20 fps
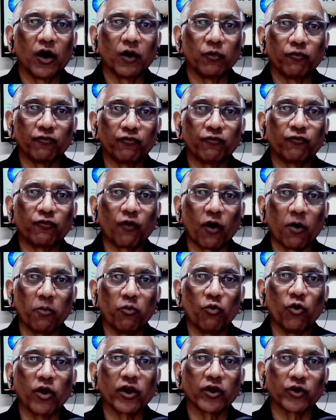from
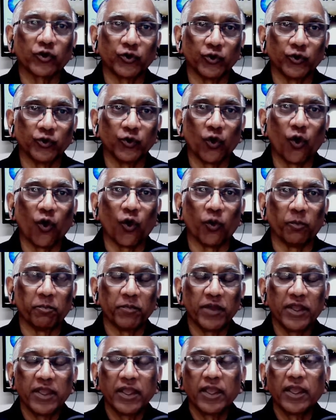work to home.
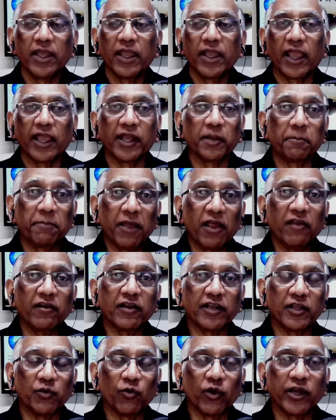And
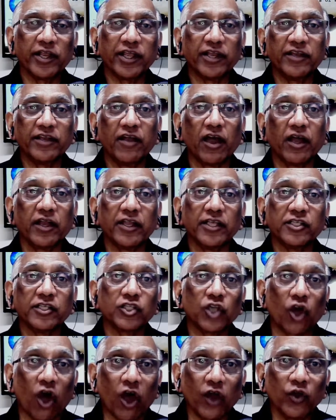apparently what he had done is
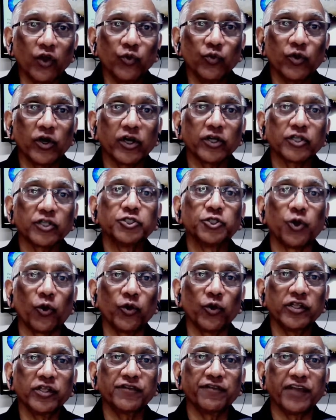gone to work, showed
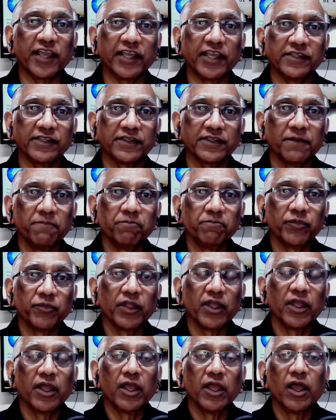his face,
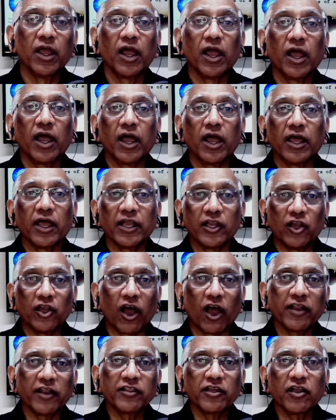
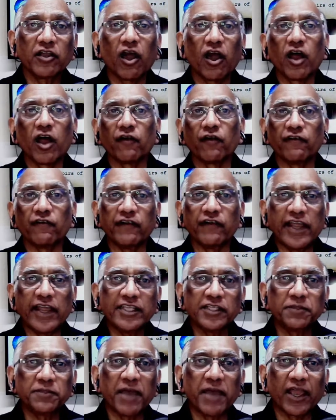got in the car,
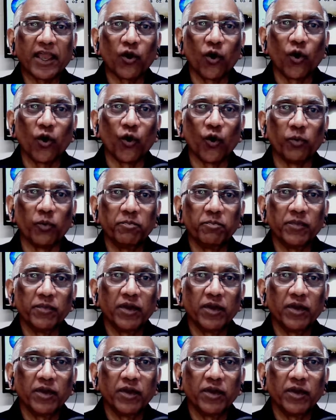raced back home,